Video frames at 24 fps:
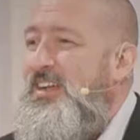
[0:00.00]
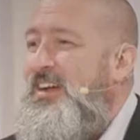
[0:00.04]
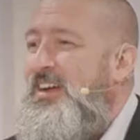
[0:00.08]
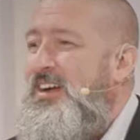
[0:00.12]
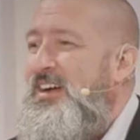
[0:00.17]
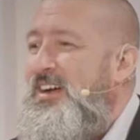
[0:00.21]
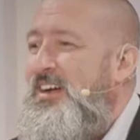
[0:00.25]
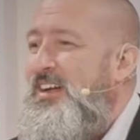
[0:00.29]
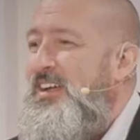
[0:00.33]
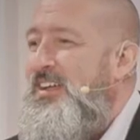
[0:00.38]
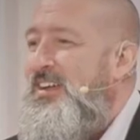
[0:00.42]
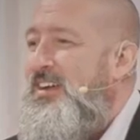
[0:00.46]

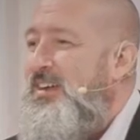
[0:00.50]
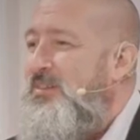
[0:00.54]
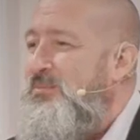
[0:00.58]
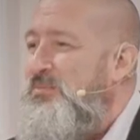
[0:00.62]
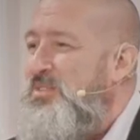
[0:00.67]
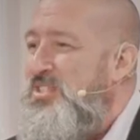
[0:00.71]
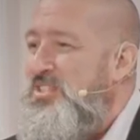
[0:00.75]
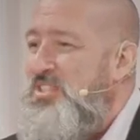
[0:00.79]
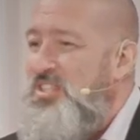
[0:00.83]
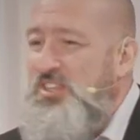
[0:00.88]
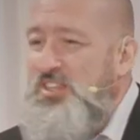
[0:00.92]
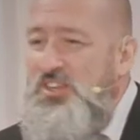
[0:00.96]
And
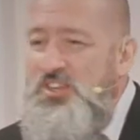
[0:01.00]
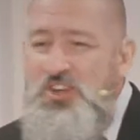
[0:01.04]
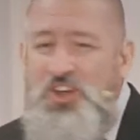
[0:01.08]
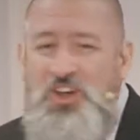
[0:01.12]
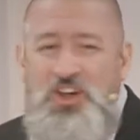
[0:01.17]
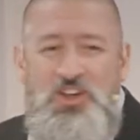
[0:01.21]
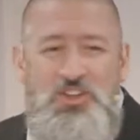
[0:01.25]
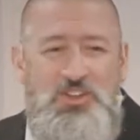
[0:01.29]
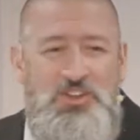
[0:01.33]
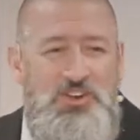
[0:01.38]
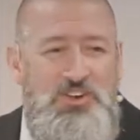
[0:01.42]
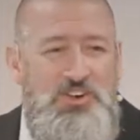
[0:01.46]
I'm just going to
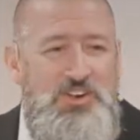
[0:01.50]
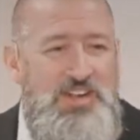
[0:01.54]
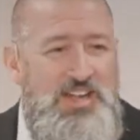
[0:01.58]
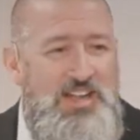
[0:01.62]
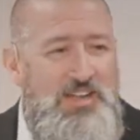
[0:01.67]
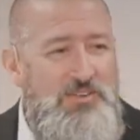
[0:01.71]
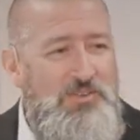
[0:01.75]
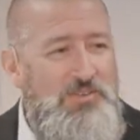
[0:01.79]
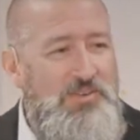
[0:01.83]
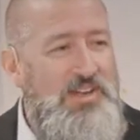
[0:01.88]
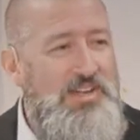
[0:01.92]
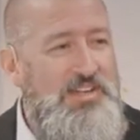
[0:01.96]
call her
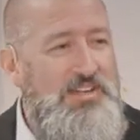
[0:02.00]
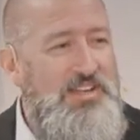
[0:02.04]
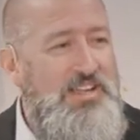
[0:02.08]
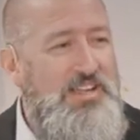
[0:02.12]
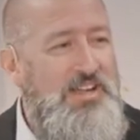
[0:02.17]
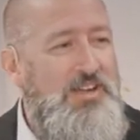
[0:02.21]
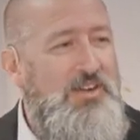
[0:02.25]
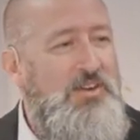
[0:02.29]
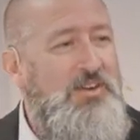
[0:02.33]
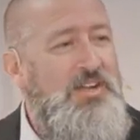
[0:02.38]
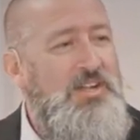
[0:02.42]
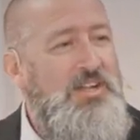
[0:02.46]
out right
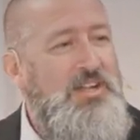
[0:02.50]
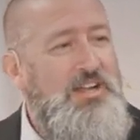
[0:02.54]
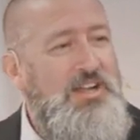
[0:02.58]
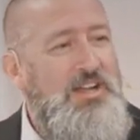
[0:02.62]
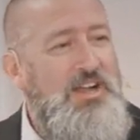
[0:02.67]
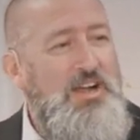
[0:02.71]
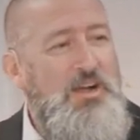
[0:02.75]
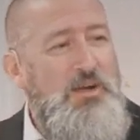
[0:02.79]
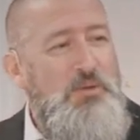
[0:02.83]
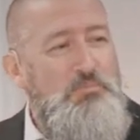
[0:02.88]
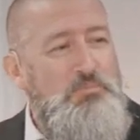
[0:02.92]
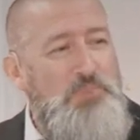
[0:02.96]
now.
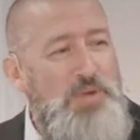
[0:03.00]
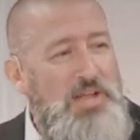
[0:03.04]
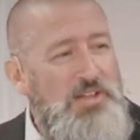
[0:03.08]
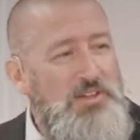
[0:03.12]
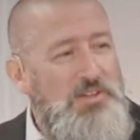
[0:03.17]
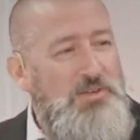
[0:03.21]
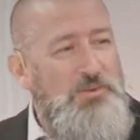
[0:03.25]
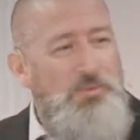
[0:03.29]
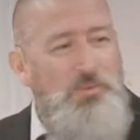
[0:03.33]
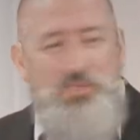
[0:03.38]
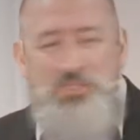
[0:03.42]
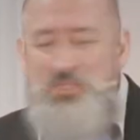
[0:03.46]

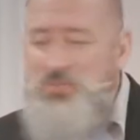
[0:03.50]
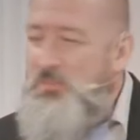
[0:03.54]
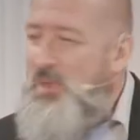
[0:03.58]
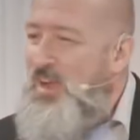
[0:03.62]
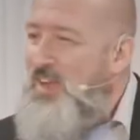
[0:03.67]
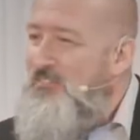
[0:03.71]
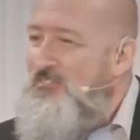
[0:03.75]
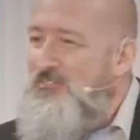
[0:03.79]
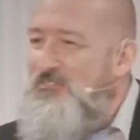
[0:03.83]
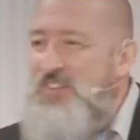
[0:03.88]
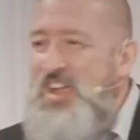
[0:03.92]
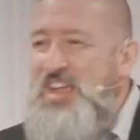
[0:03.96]
Bella was
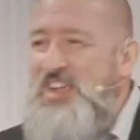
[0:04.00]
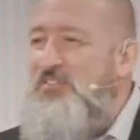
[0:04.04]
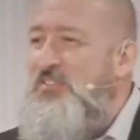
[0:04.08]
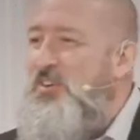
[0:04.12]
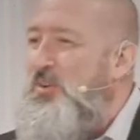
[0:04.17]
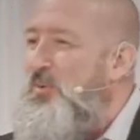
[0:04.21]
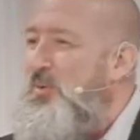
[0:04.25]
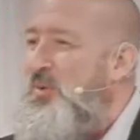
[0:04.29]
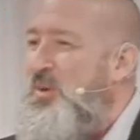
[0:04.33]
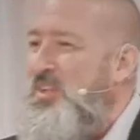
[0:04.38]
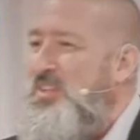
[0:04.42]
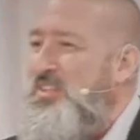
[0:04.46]
my
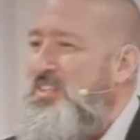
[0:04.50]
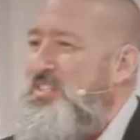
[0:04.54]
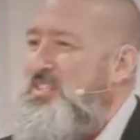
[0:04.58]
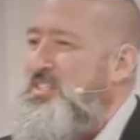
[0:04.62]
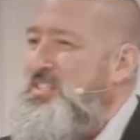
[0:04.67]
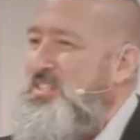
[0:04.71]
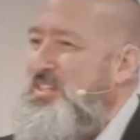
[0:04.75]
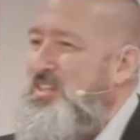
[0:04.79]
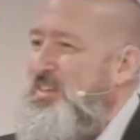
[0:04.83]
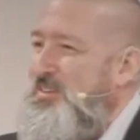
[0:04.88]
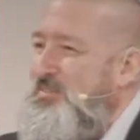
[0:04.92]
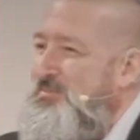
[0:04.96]
favorite one
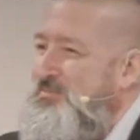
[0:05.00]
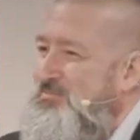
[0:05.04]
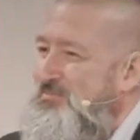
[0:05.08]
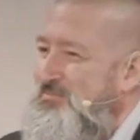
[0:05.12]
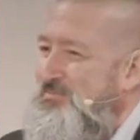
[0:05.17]
this year.